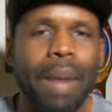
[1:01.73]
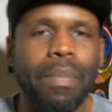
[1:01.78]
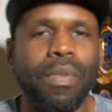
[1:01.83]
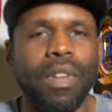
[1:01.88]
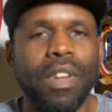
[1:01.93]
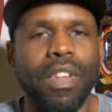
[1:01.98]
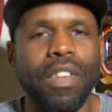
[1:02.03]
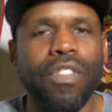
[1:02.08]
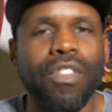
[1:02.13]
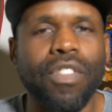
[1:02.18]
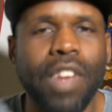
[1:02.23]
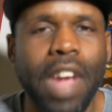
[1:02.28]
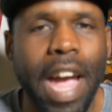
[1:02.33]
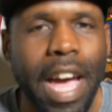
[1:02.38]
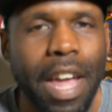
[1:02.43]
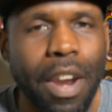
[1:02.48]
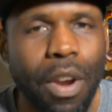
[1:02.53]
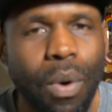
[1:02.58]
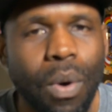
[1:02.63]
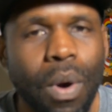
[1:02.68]
to this
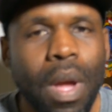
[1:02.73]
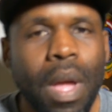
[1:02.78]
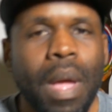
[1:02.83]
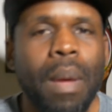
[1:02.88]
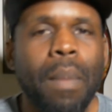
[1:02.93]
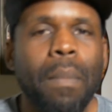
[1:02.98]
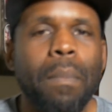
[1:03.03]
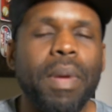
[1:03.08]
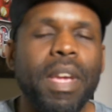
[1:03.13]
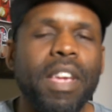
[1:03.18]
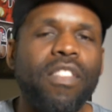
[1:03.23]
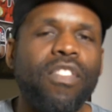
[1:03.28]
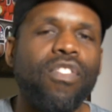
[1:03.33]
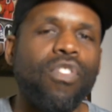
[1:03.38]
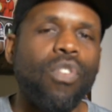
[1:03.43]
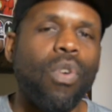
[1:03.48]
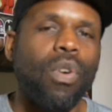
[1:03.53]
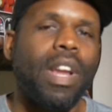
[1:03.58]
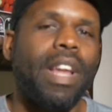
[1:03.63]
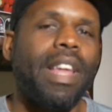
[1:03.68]
channel. Be
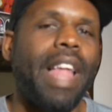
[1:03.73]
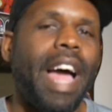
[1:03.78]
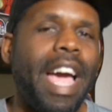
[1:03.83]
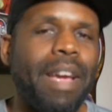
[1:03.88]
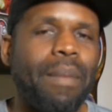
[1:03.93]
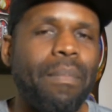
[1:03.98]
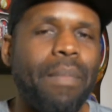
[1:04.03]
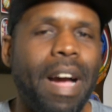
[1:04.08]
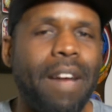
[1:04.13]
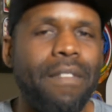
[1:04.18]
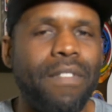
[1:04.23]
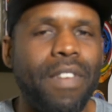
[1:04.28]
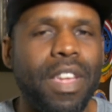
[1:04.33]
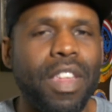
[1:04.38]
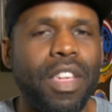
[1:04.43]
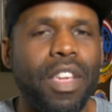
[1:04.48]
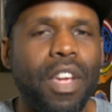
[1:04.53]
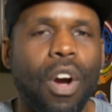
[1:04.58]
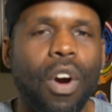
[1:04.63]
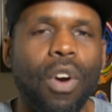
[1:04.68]
sure to like my
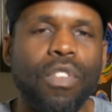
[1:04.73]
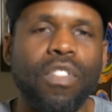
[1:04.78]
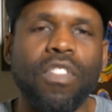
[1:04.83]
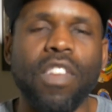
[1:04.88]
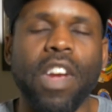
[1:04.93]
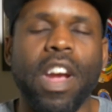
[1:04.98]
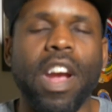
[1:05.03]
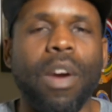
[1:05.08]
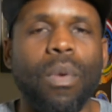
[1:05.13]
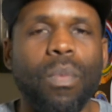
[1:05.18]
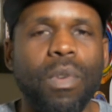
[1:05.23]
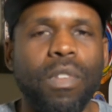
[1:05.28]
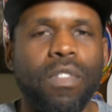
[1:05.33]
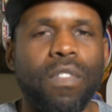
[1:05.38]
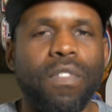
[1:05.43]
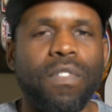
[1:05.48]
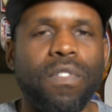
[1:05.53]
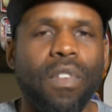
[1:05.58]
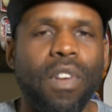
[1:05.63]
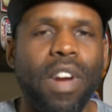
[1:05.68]
video, share it with
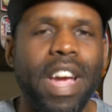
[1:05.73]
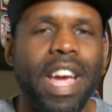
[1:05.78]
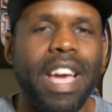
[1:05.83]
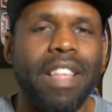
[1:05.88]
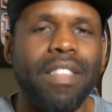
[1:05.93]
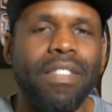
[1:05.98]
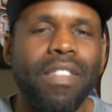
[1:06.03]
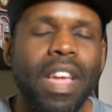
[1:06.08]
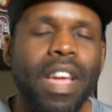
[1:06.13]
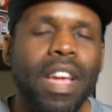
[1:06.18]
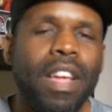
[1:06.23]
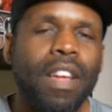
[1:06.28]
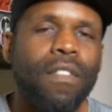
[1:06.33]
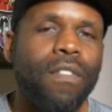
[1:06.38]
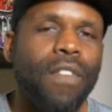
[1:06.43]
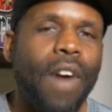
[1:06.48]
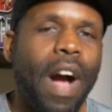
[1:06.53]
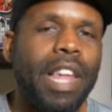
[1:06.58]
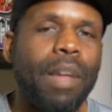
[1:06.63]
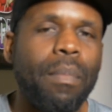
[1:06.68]
your friends,
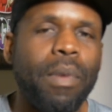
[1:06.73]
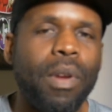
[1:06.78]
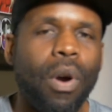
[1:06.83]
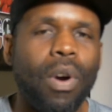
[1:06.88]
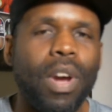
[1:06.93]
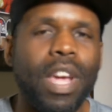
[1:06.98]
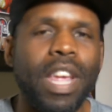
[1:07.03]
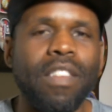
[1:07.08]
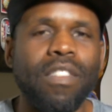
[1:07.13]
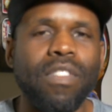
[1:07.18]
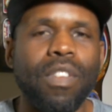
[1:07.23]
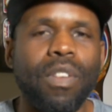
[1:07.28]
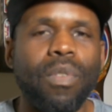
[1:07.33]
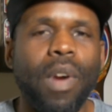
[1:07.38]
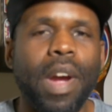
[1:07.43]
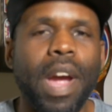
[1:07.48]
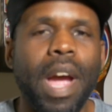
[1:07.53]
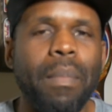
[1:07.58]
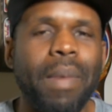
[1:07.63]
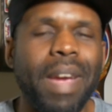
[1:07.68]
follow me on
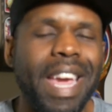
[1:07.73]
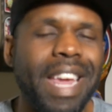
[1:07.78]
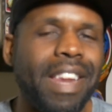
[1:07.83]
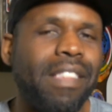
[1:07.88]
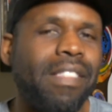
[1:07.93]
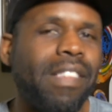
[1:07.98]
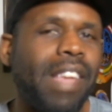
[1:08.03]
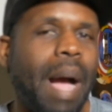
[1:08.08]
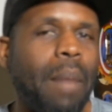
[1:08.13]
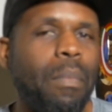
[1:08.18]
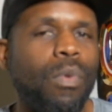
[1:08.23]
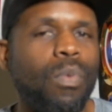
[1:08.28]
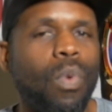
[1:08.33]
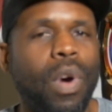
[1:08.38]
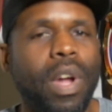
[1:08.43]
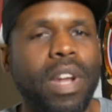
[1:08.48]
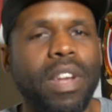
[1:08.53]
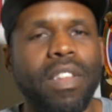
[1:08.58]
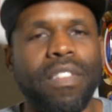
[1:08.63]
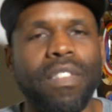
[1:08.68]
Instagram anytime you
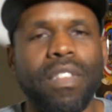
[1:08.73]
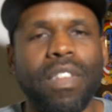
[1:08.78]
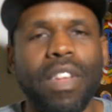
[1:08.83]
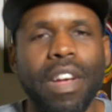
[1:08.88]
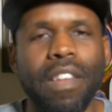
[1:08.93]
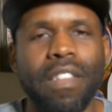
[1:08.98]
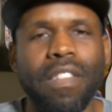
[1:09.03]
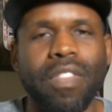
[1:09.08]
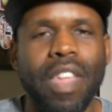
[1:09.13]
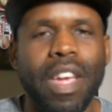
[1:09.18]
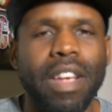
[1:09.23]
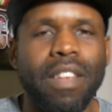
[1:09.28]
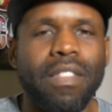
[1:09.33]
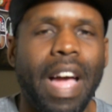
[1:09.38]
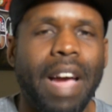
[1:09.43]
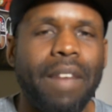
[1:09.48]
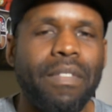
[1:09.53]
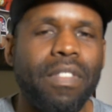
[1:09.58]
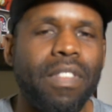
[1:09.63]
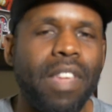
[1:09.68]
want to discuss things
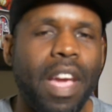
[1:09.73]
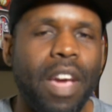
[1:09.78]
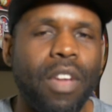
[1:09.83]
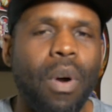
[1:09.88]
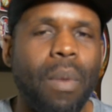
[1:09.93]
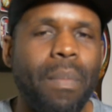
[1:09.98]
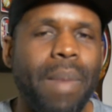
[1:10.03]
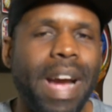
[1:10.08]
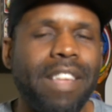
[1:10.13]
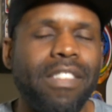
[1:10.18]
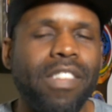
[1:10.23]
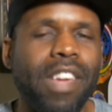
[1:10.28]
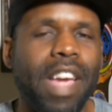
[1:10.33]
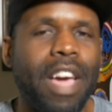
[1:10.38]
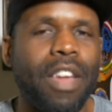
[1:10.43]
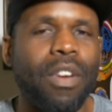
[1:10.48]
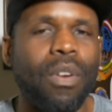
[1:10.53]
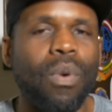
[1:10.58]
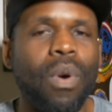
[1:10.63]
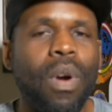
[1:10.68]
I've said on my
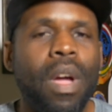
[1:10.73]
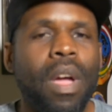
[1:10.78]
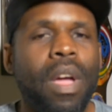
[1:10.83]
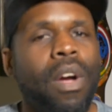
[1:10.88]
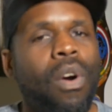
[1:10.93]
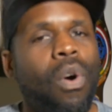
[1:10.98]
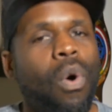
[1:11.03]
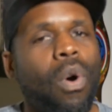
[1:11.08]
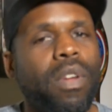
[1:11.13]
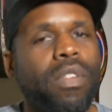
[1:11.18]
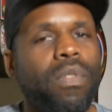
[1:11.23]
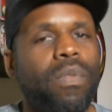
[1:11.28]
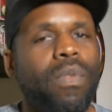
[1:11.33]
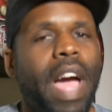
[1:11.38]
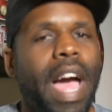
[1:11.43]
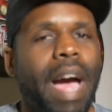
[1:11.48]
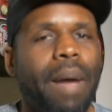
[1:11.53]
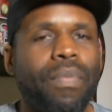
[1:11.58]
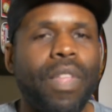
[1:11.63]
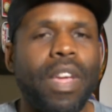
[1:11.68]
channel, or you
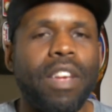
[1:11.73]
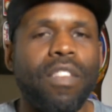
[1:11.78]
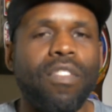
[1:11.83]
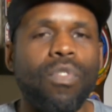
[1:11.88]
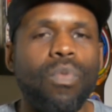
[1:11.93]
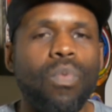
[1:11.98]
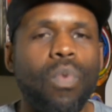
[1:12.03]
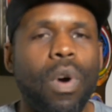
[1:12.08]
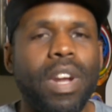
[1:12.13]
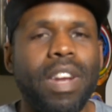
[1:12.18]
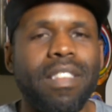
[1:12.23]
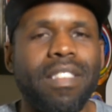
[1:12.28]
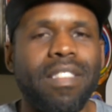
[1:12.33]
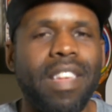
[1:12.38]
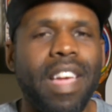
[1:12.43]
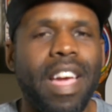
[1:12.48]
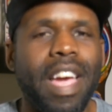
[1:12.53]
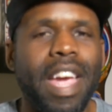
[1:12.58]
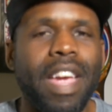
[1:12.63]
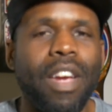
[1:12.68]
have things you want to
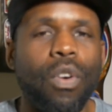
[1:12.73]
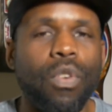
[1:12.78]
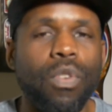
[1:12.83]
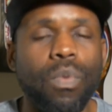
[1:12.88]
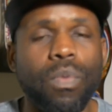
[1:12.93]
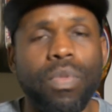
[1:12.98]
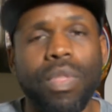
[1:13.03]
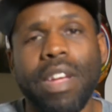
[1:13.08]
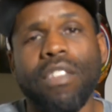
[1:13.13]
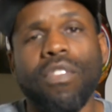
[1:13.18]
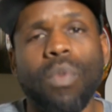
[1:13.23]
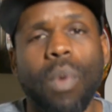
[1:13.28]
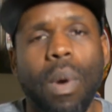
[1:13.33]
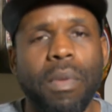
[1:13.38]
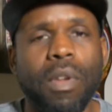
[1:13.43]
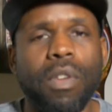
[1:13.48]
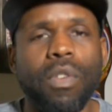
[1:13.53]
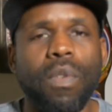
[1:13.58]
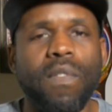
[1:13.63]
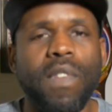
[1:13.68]
say, or you things you
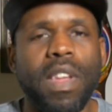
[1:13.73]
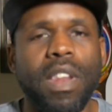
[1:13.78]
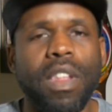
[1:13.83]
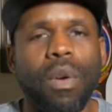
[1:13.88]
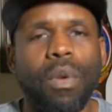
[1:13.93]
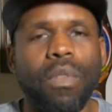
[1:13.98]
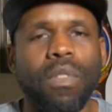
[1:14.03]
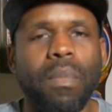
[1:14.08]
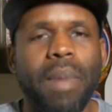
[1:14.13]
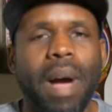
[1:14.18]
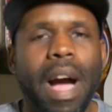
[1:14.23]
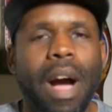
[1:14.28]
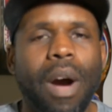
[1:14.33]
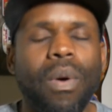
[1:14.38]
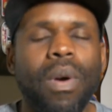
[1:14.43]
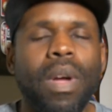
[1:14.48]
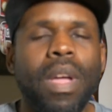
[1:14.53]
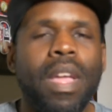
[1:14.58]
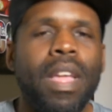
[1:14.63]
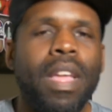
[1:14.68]
want me to do videos
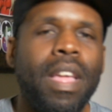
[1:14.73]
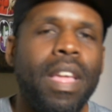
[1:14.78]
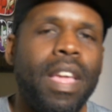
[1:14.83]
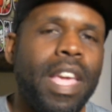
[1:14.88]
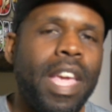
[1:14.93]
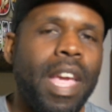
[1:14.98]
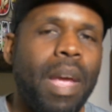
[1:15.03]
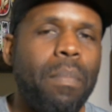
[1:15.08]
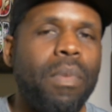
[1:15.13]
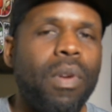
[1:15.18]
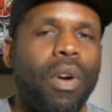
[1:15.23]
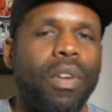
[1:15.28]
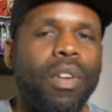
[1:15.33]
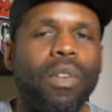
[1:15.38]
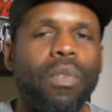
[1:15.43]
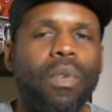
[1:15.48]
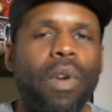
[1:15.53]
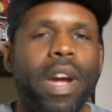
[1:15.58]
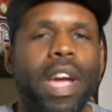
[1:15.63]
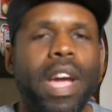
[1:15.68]
about. Hit me on
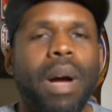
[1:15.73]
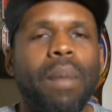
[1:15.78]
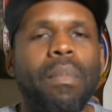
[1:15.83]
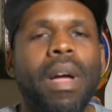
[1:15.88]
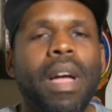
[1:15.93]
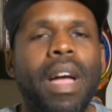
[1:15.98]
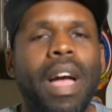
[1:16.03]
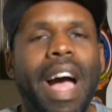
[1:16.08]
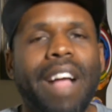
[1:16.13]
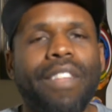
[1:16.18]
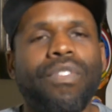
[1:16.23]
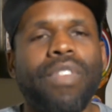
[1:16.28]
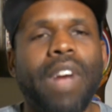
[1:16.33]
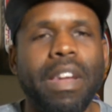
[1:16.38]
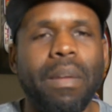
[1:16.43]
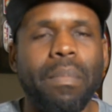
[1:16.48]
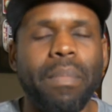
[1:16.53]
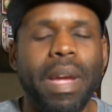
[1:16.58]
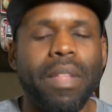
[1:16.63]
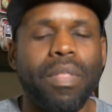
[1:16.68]
the gram. I'll
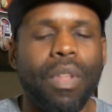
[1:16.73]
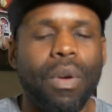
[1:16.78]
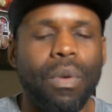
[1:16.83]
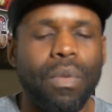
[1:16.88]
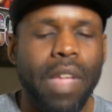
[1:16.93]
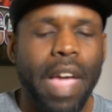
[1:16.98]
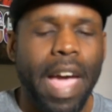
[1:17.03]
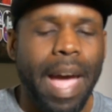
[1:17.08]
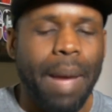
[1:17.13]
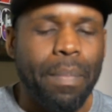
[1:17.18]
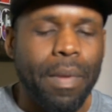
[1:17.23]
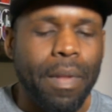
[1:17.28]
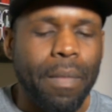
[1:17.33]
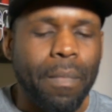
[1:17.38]
try to make those happen.